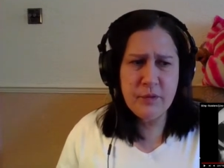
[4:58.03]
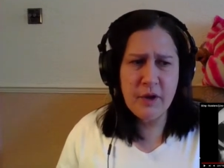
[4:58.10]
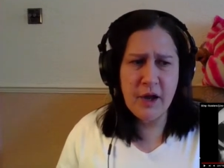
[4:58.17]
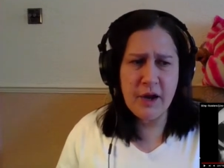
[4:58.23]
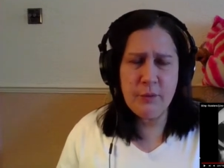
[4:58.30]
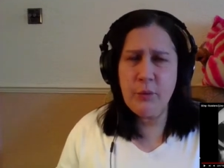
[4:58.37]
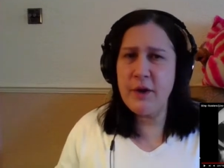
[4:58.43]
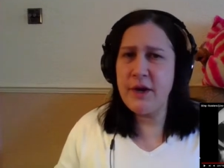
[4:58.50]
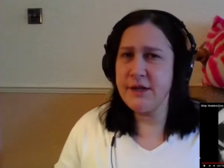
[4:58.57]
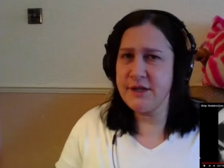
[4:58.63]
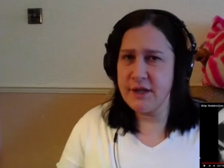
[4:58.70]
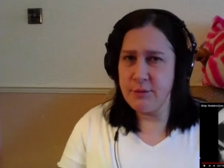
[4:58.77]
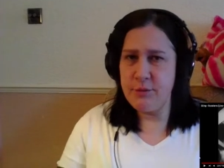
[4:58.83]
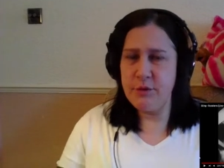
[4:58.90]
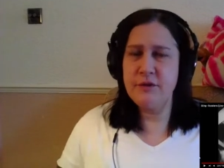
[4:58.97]
and when I say
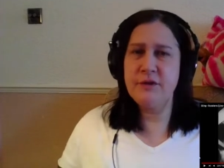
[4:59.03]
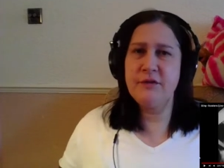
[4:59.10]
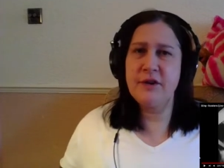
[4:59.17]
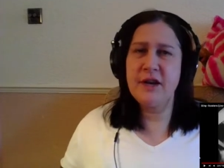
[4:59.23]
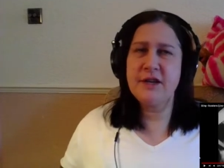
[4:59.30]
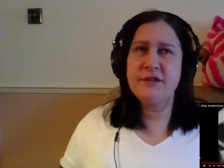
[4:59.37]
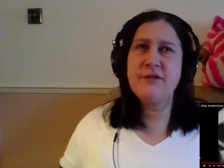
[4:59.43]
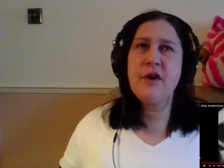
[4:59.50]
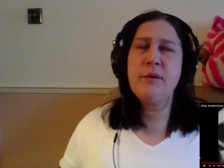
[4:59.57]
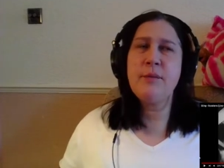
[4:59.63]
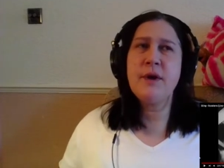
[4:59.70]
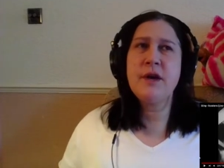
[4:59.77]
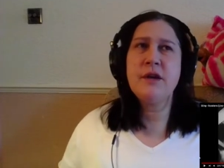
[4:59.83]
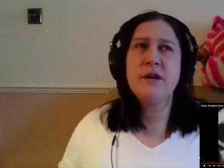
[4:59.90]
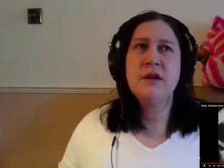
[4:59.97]
beauty of a collective, I
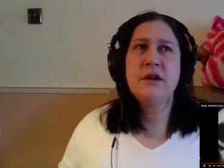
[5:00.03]
mean